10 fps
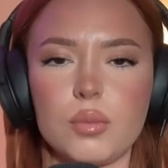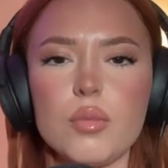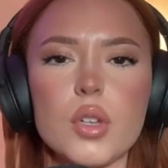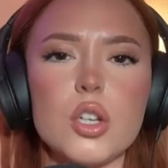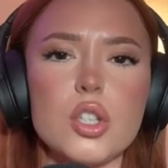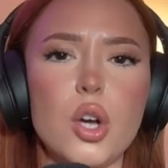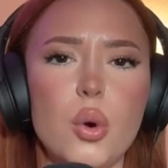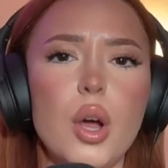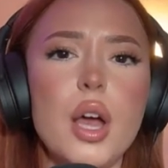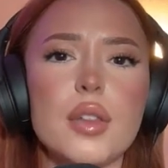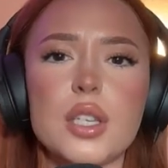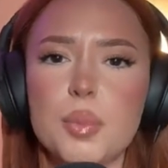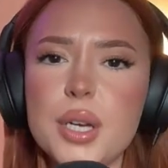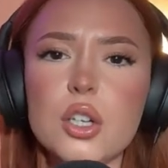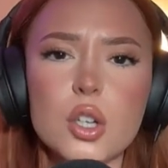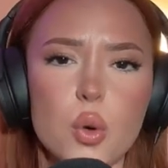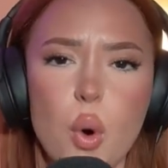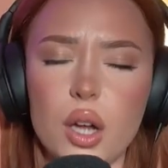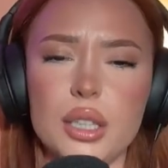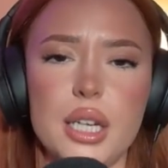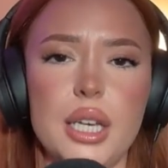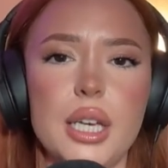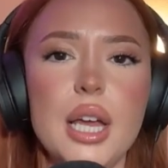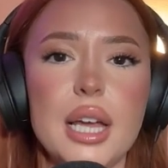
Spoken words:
So the speaker quality